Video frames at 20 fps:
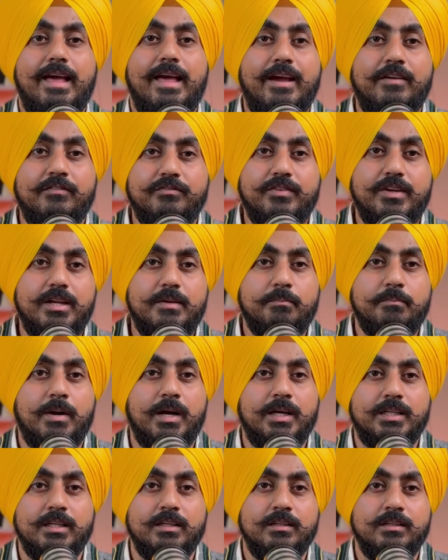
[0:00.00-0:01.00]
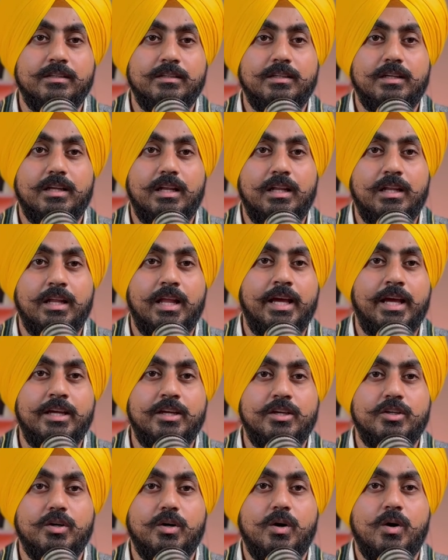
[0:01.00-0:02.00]
Every button,
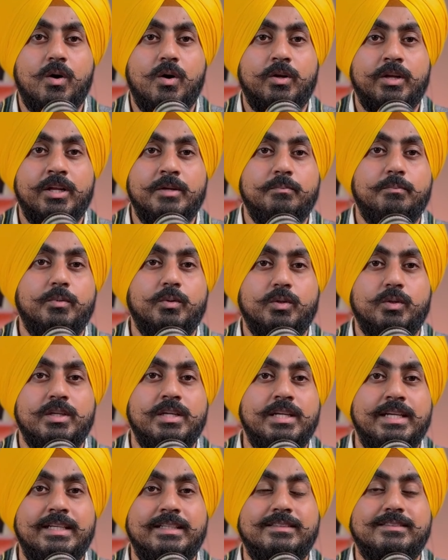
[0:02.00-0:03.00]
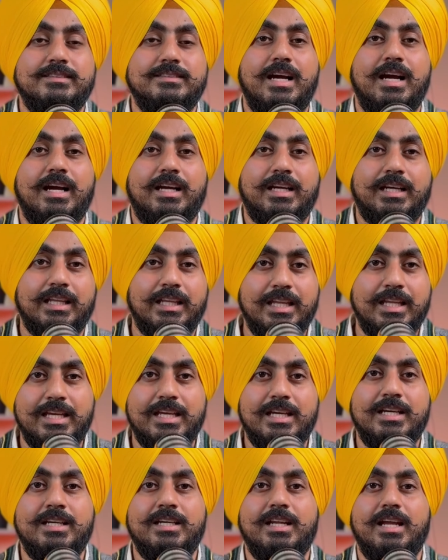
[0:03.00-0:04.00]
link, or input needs a
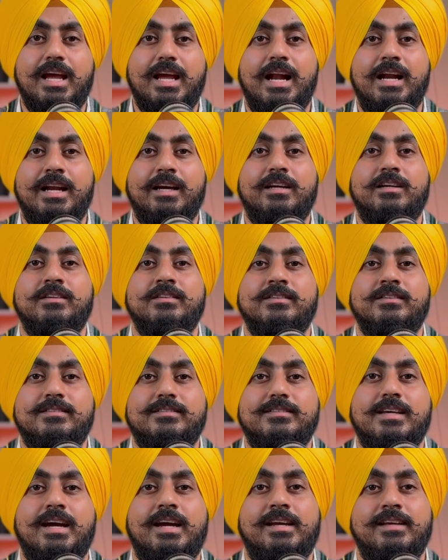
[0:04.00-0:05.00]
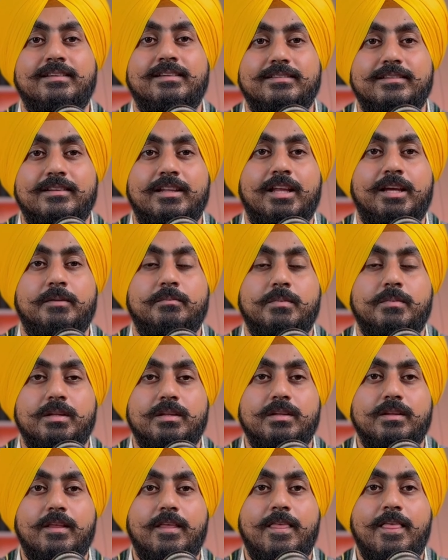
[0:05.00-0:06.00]
clear and a concise label.